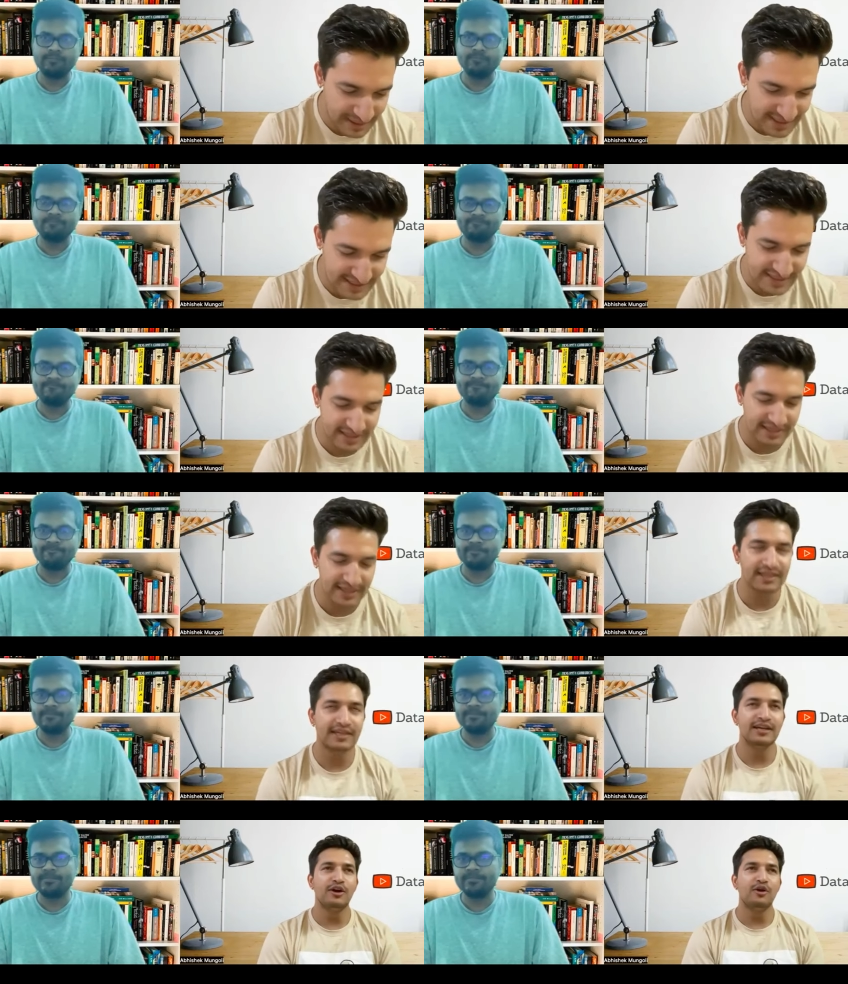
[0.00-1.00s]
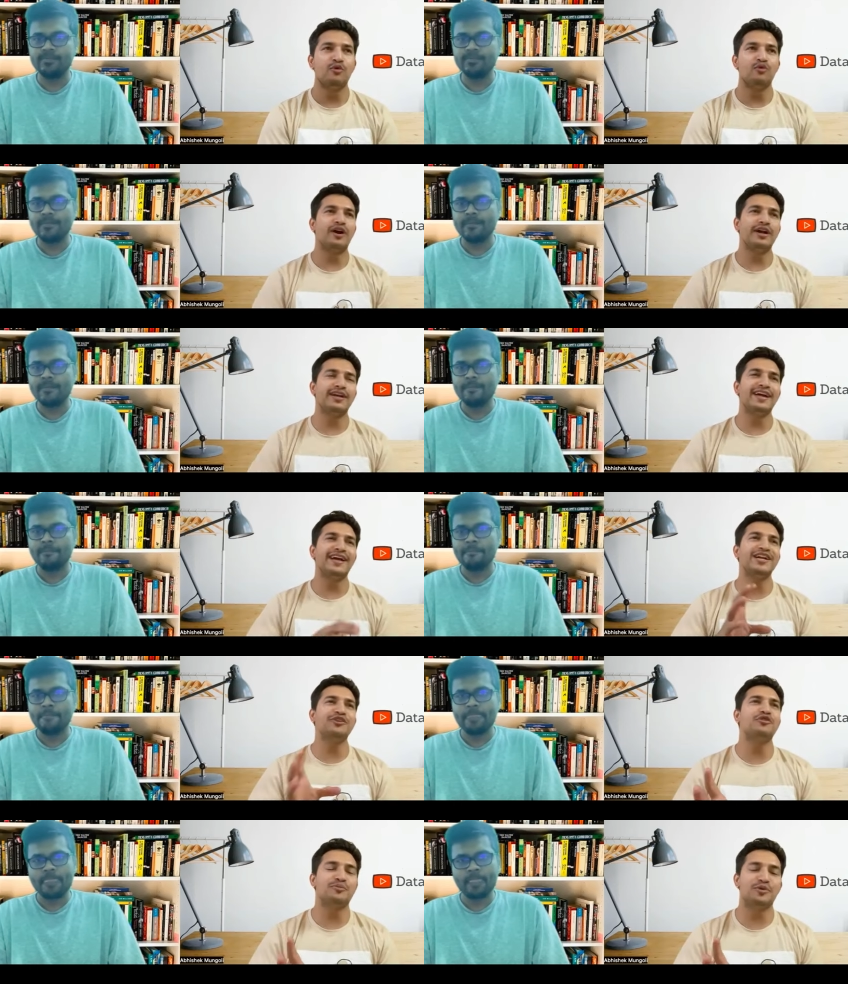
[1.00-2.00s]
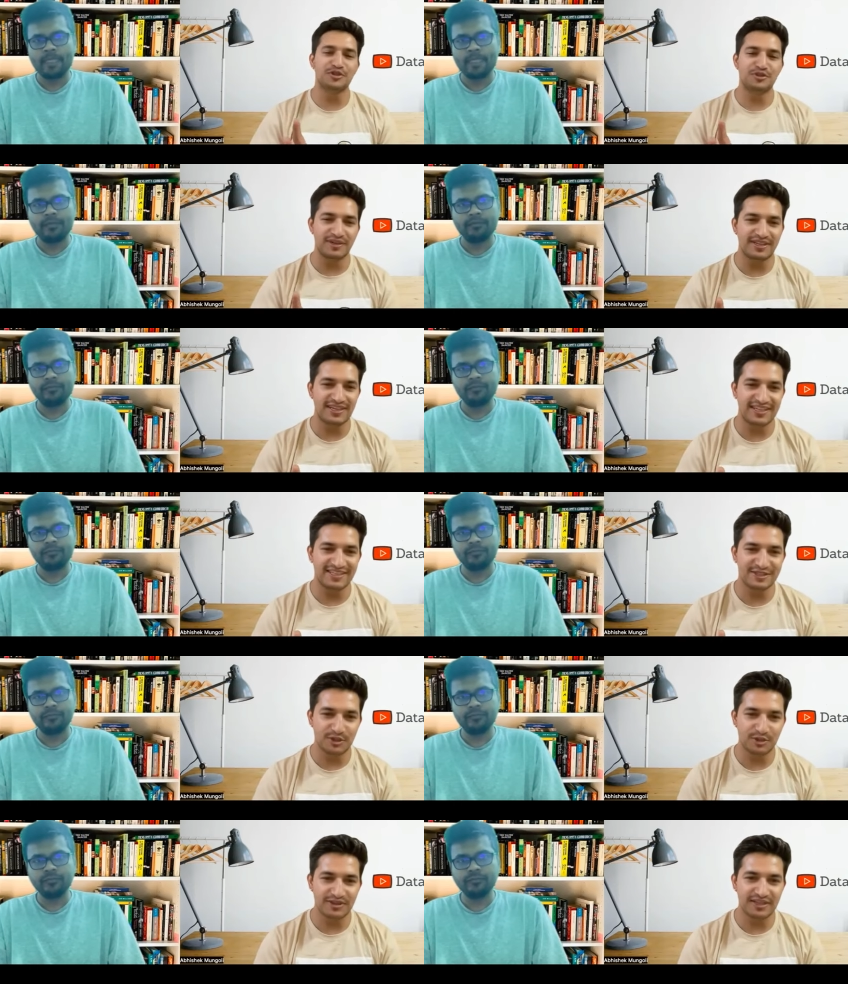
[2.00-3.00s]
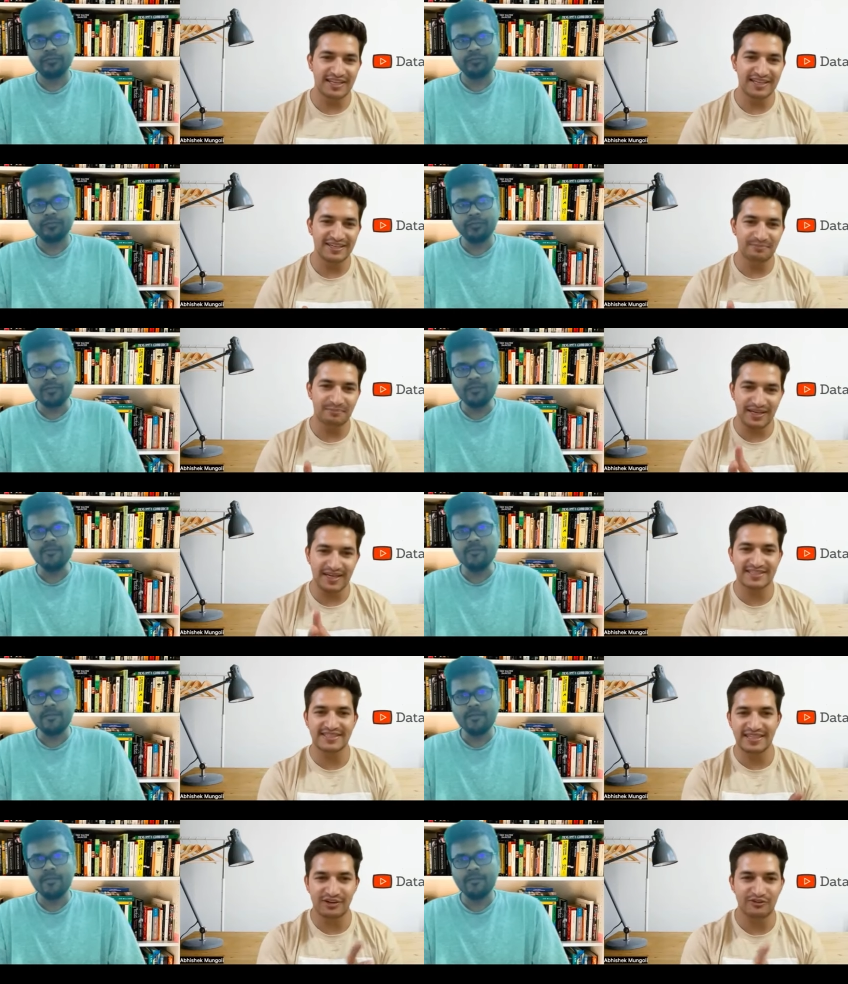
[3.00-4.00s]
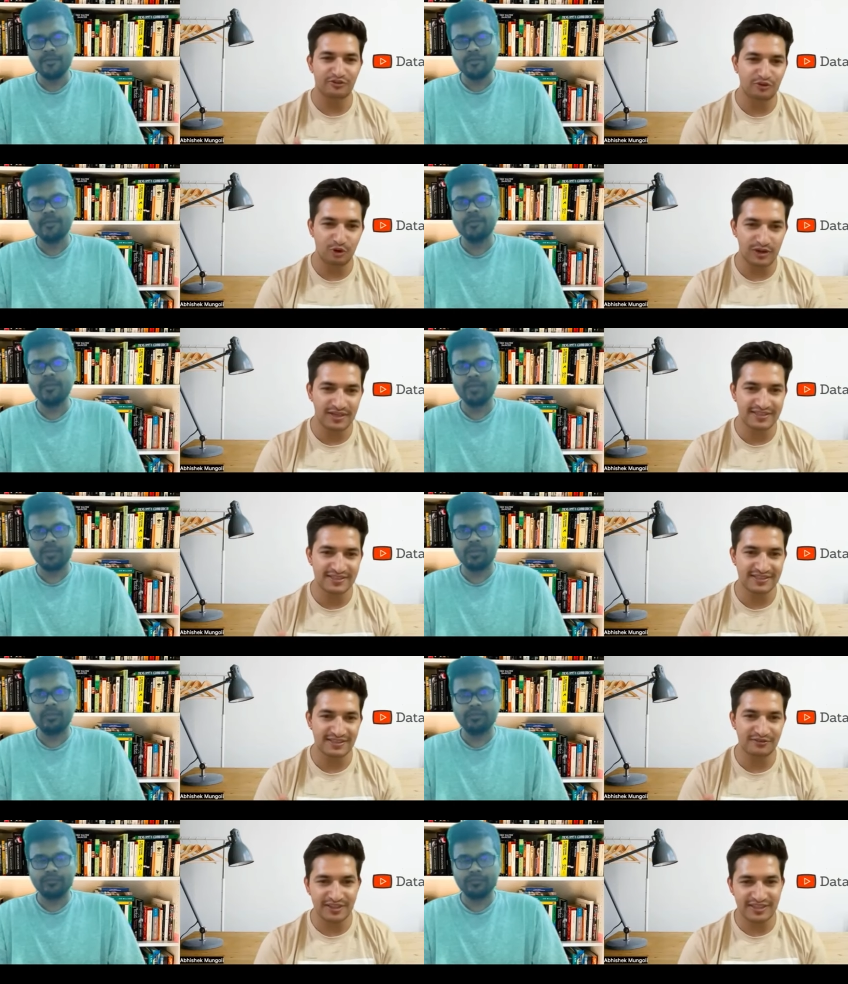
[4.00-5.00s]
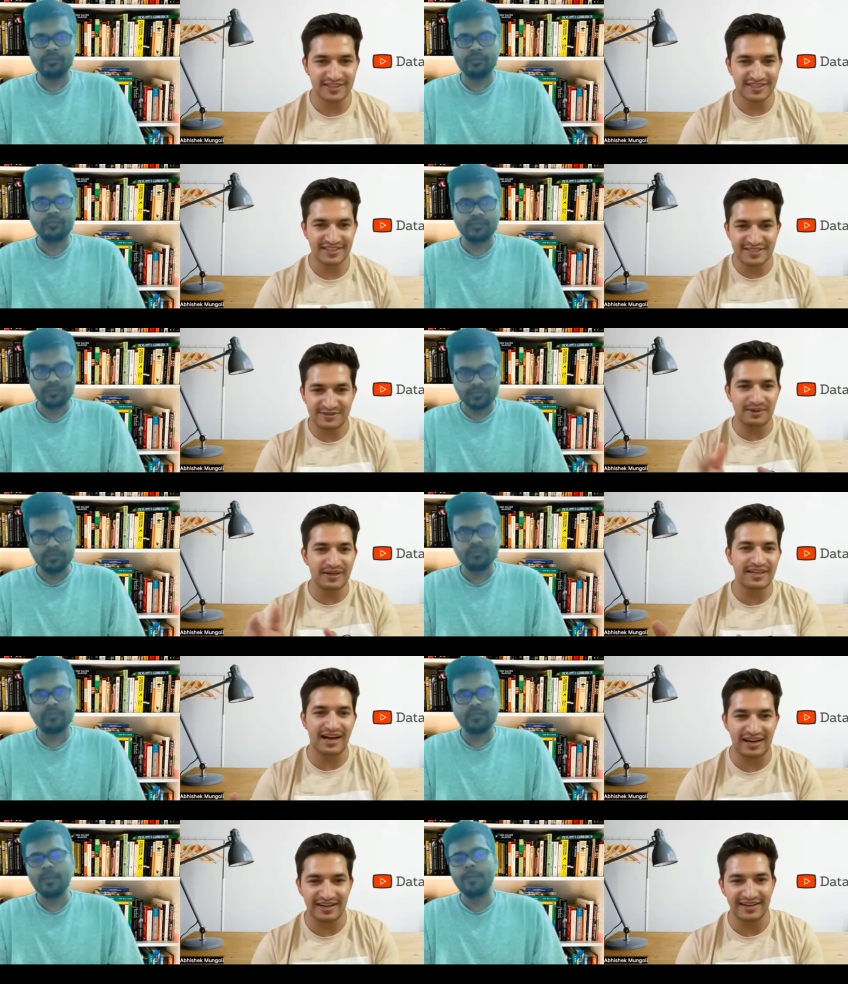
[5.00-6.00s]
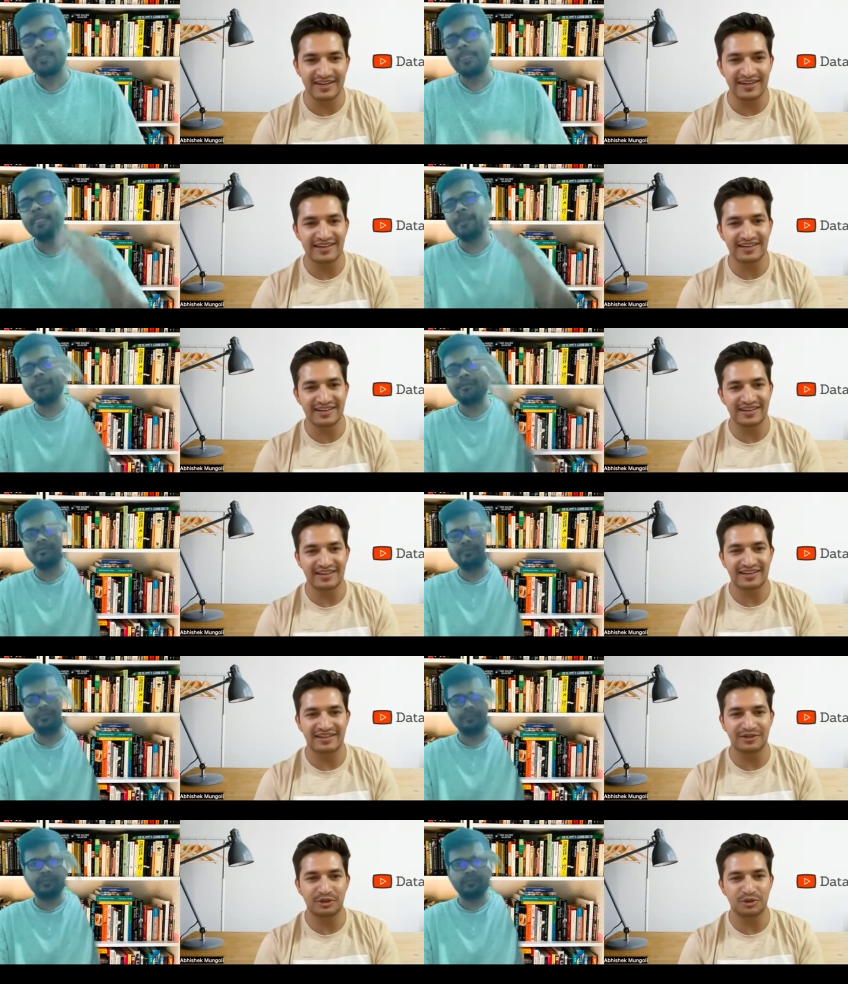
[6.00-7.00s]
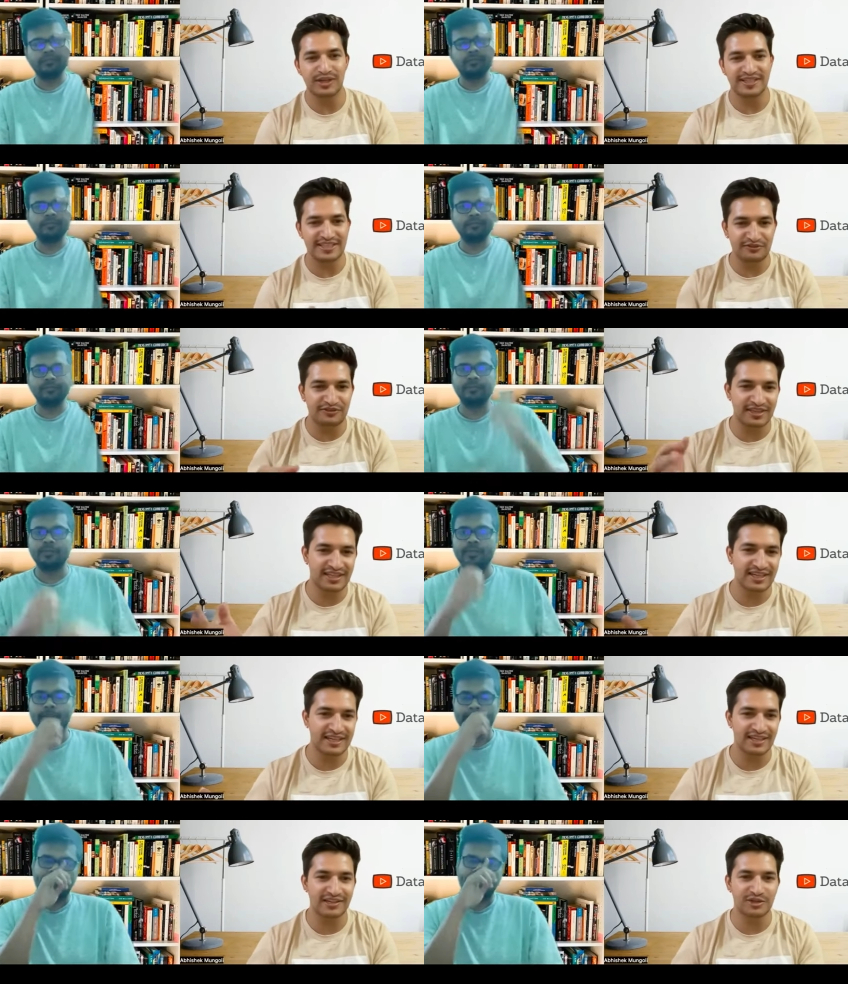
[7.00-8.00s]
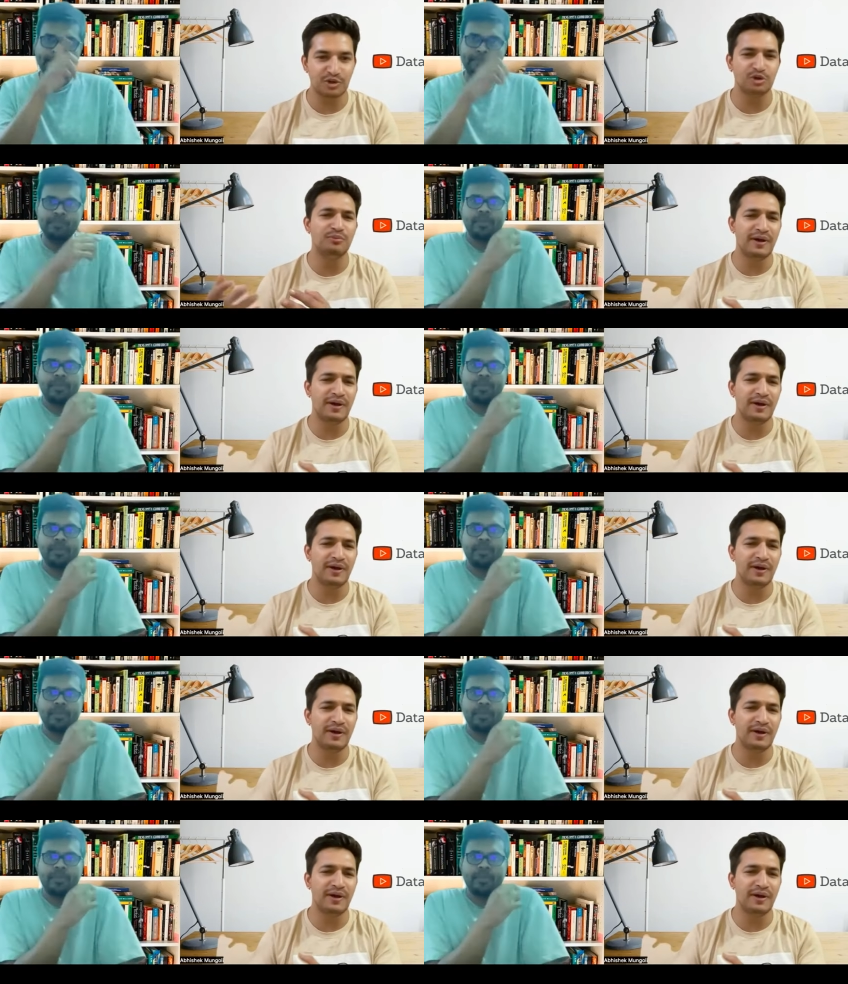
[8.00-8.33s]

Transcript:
Speaker 1: phd journey what kind of opportunities do you think phd unfolds which is bit harder uh, to achieve with a good